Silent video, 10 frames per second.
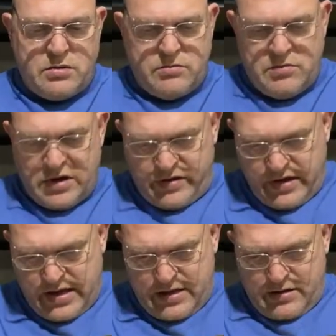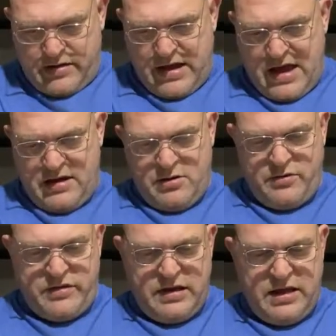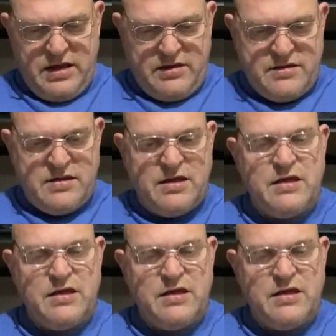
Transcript: But see how loose it is?